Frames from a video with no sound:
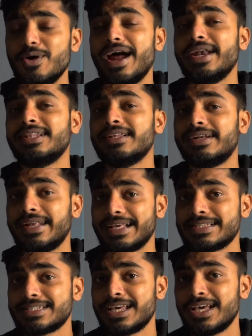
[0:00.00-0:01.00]
to adding the
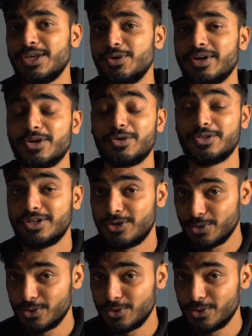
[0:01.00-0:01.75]
text, you can go to the